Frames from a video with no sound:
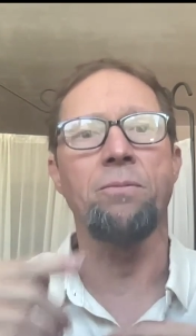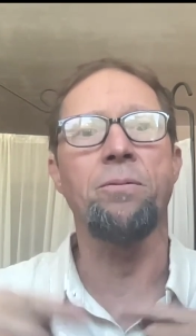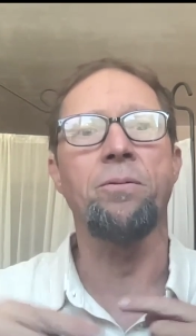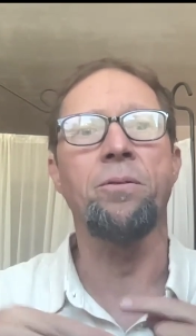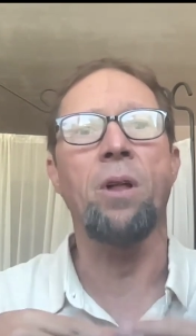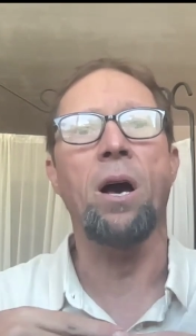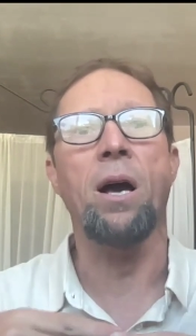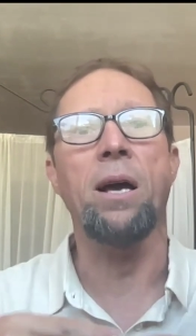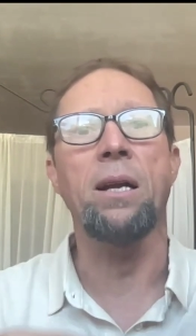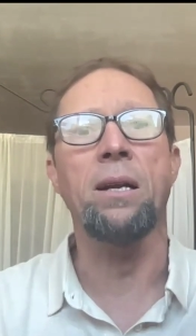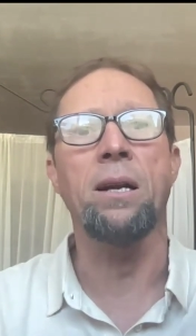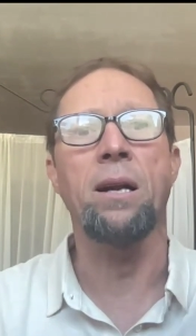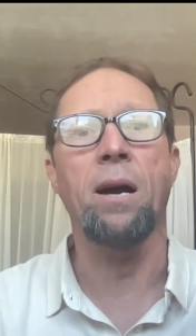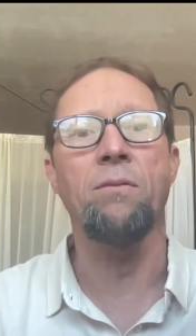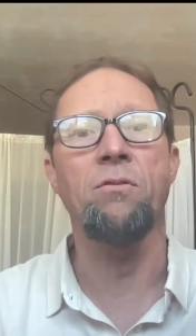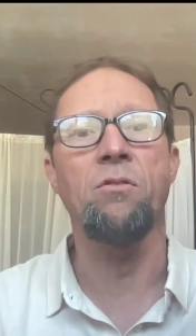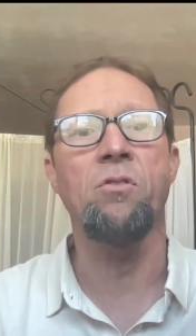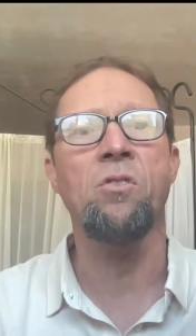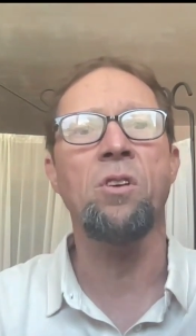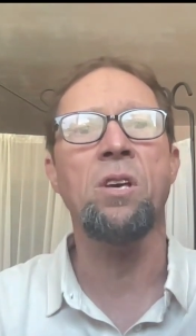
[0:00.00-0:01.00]
flight. And
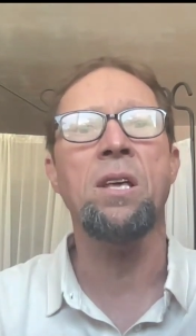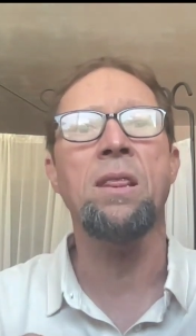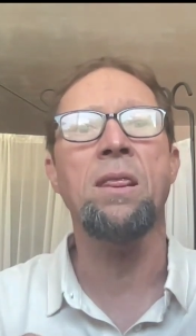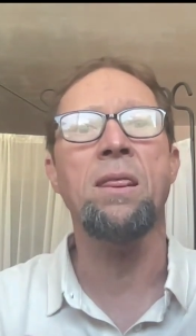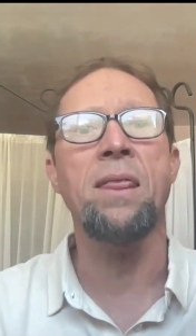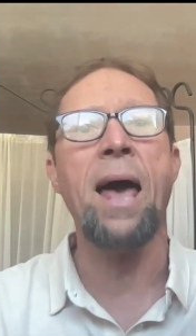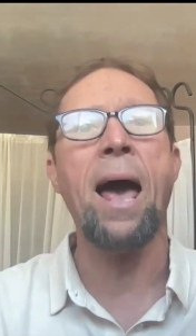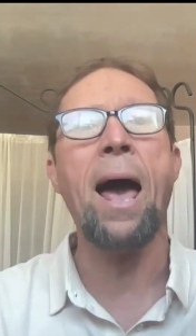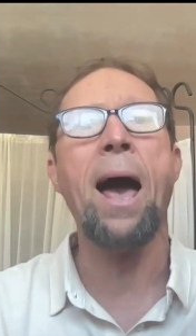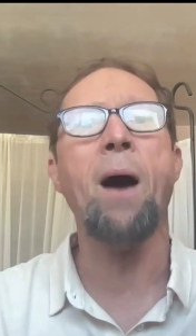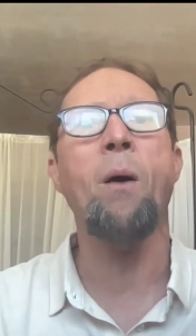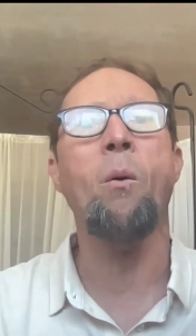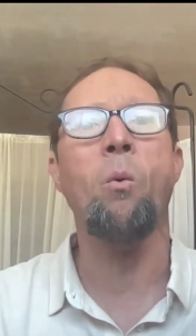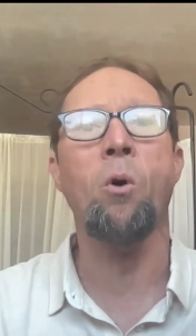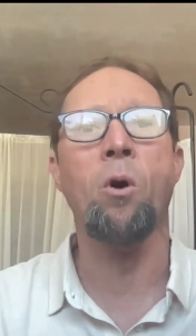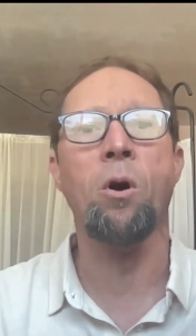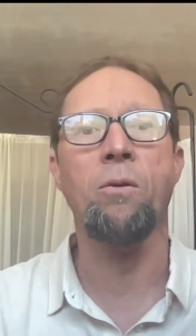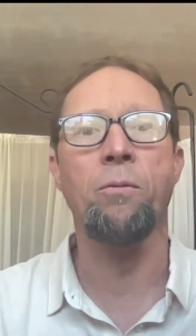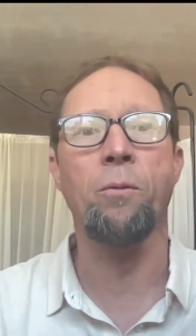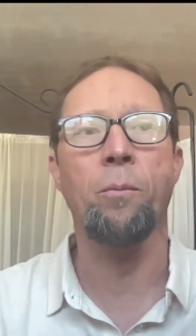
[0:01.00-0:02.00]
I've seen that
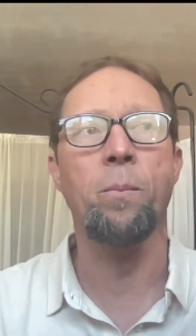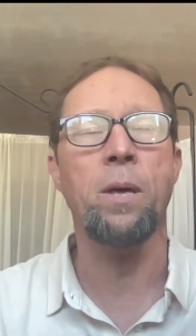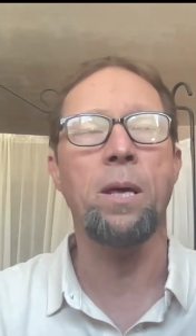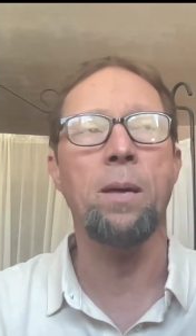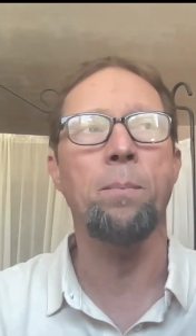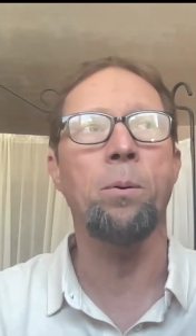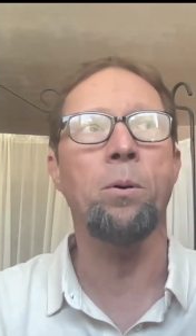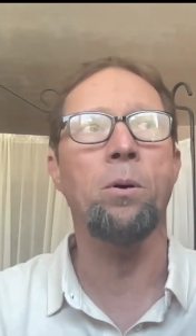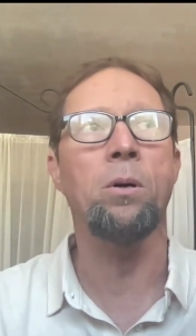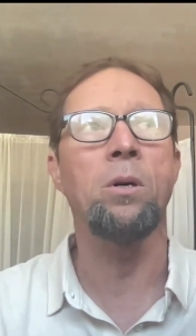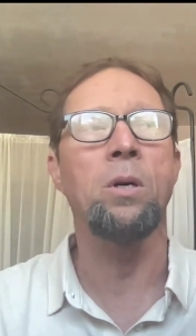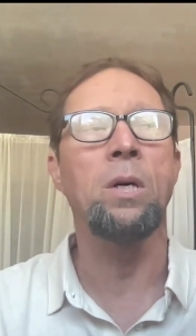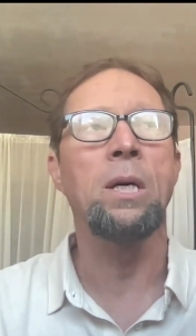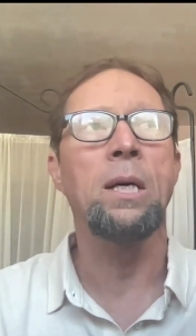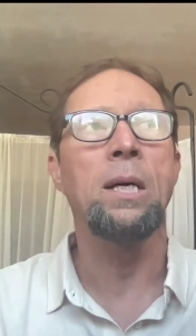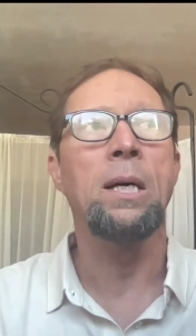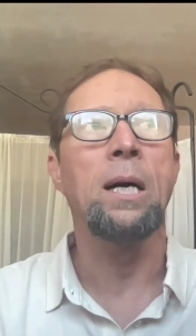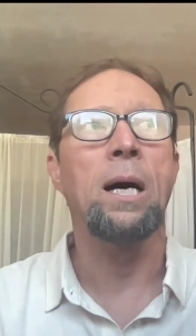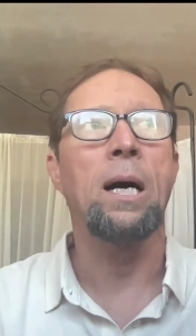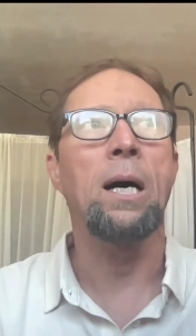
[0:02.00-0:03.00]
work for people,
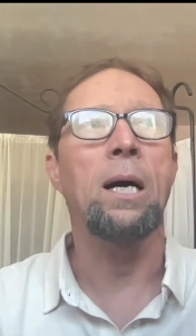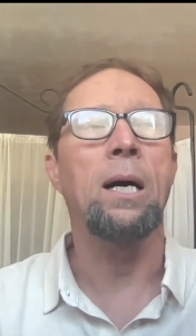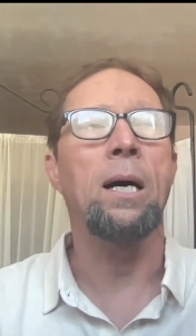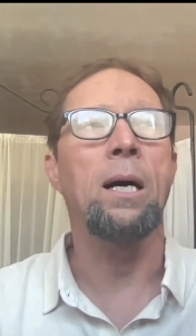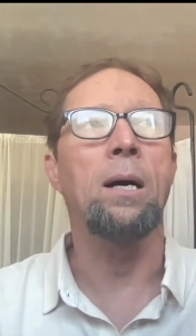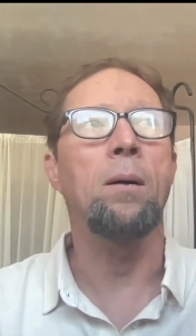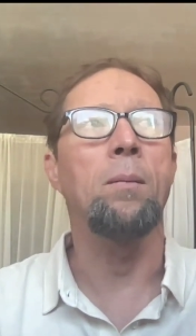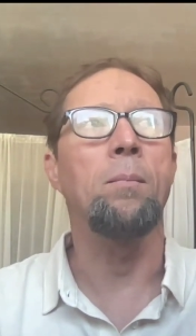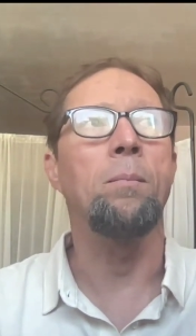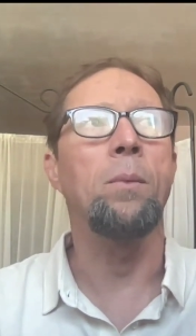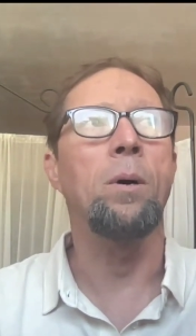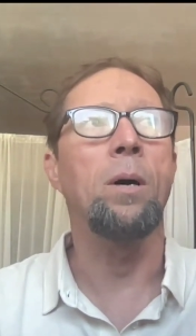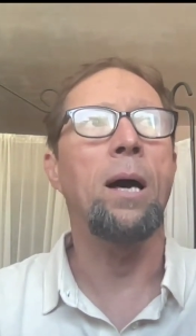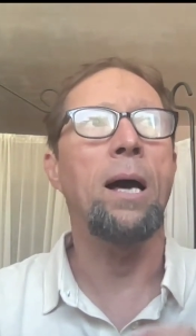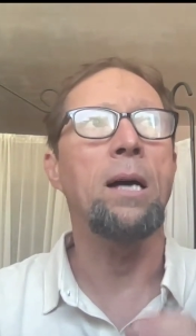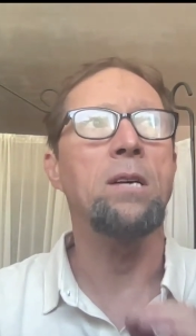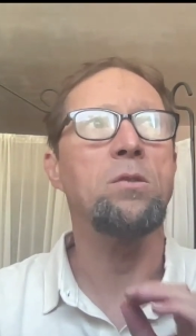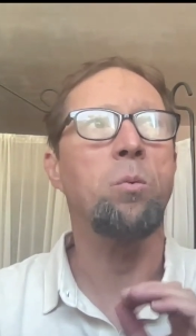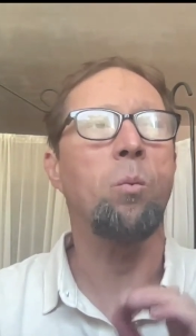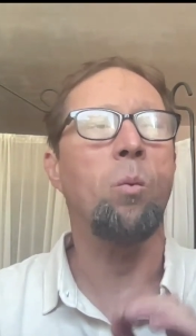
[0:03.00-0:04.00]

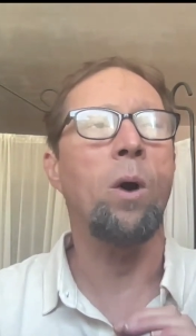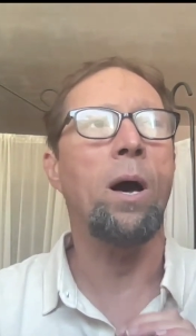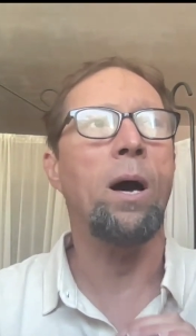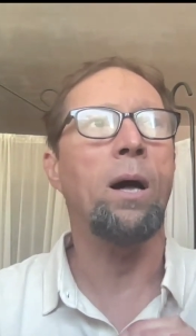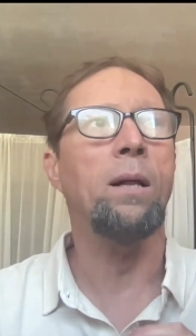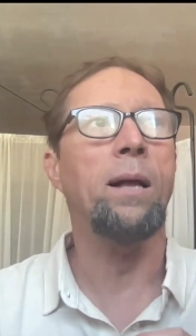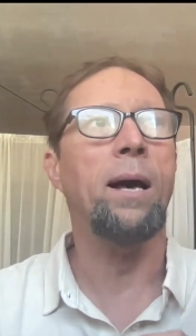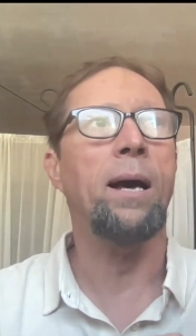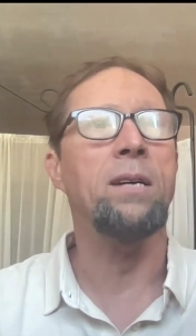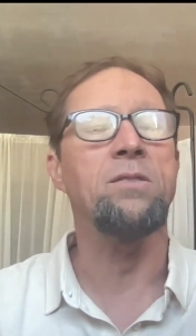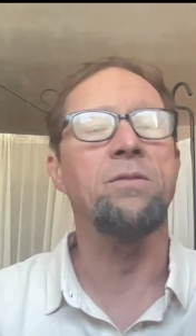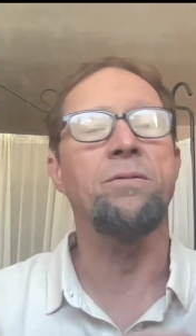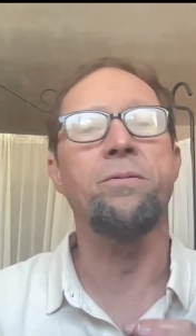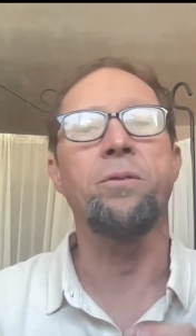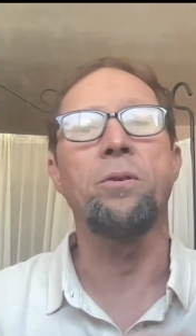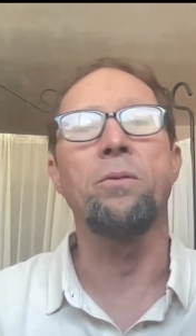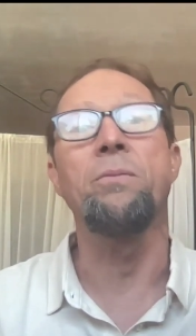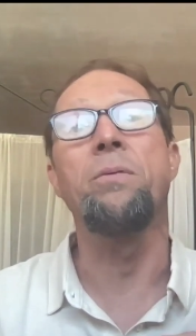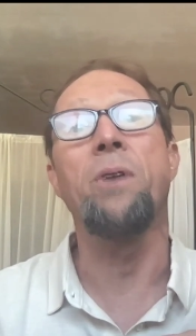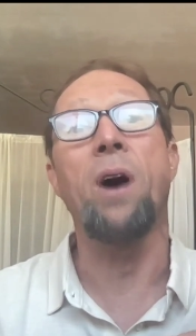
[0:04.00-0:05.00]
as well as
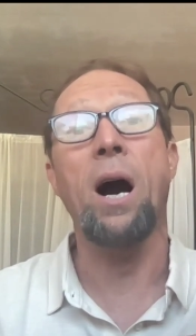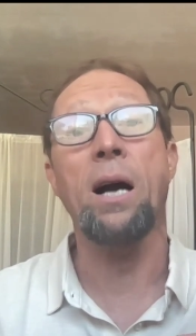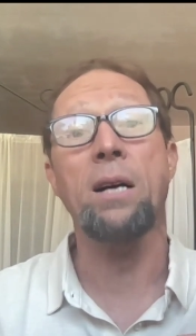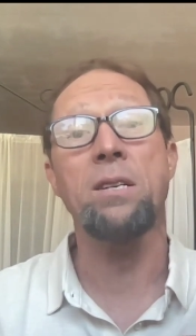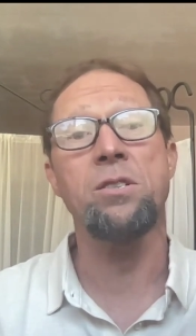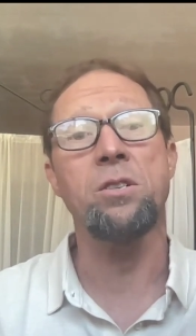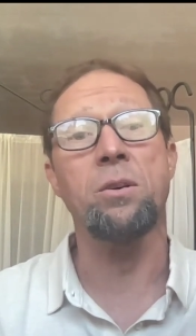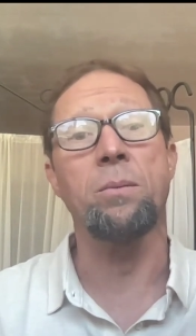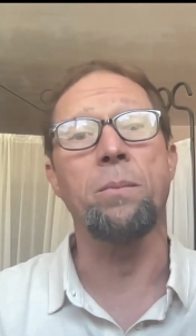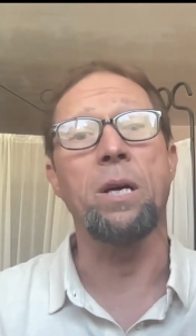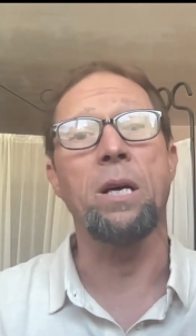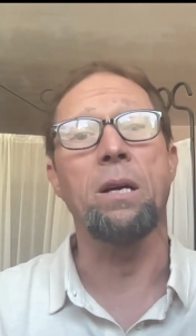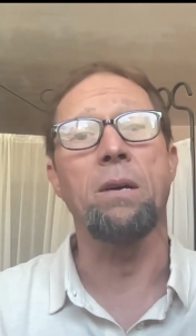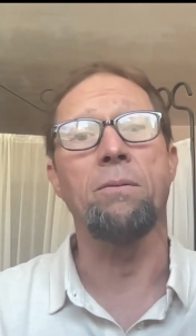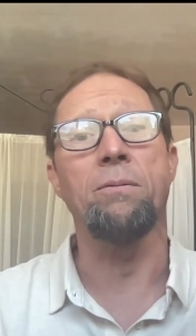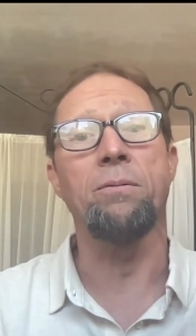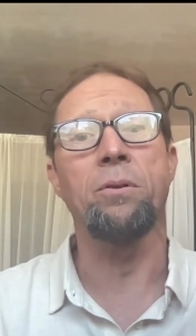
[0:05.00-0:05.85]
fluvoxamine.